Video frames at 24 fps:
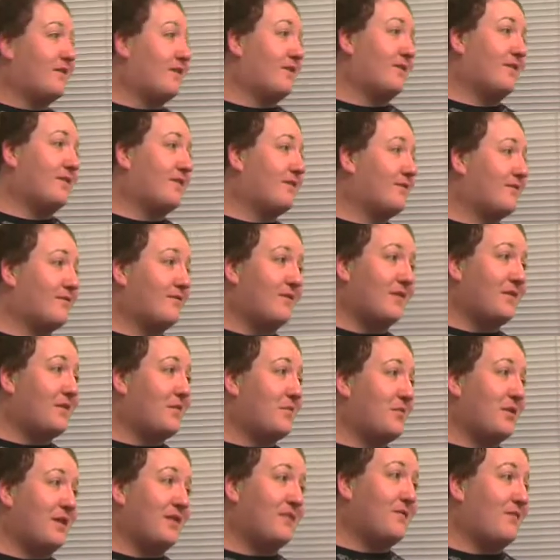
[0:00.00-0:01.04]
There's there's a
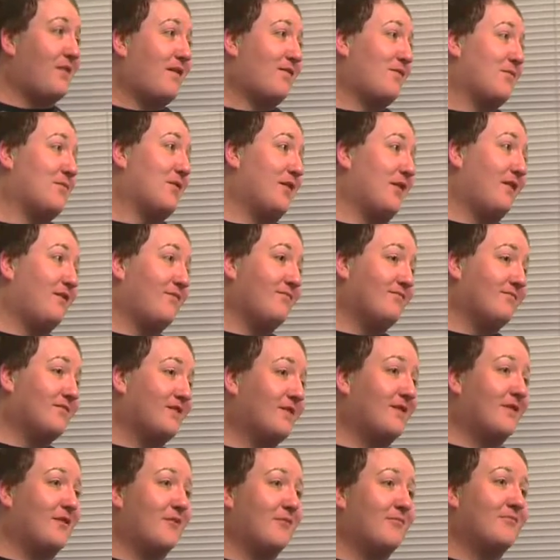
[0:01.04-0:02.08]
place for everybody.
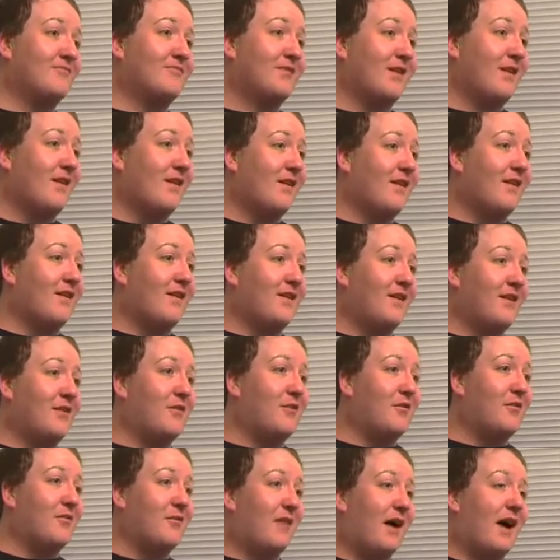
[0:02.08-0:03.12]
So yeah. you
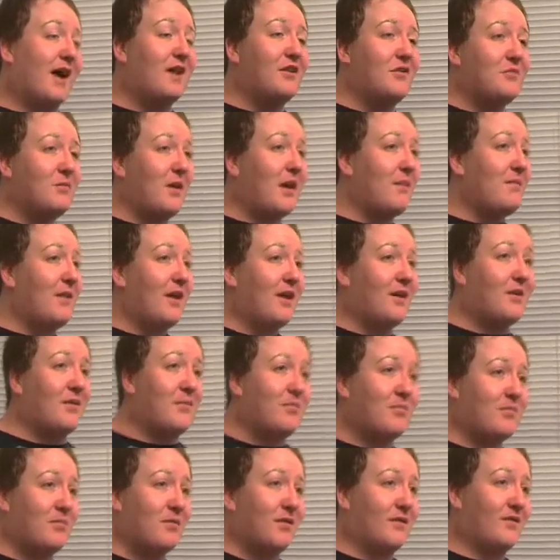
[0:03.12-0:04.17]
know, I do my
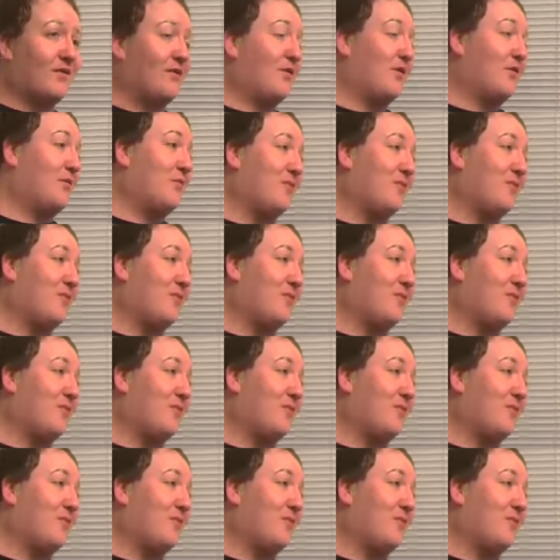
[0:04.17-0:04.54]
makeup a certain